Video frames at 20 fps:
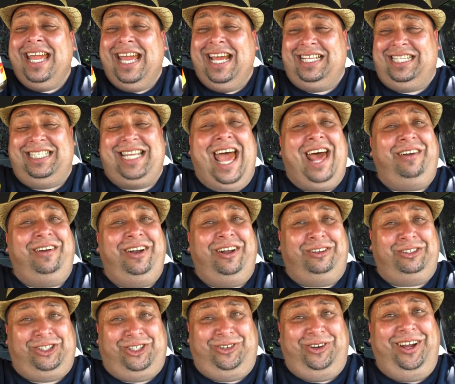It's down in
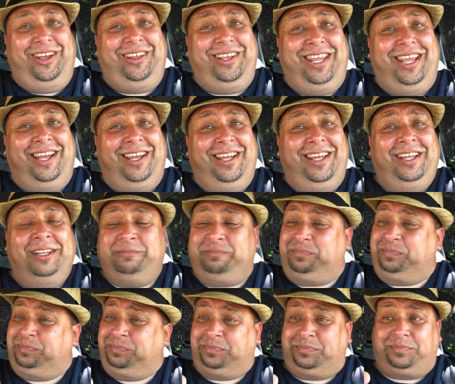Australia.
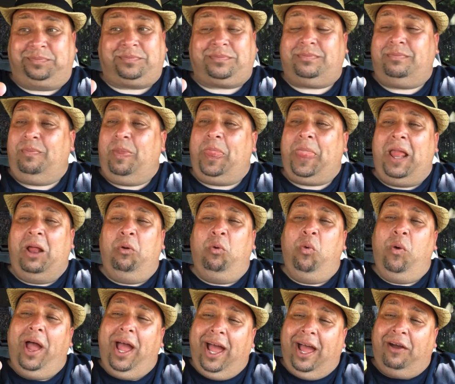
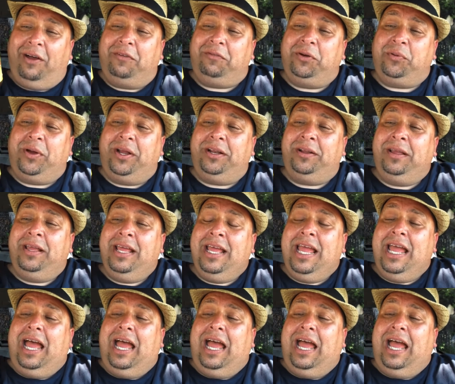Wow, everyone.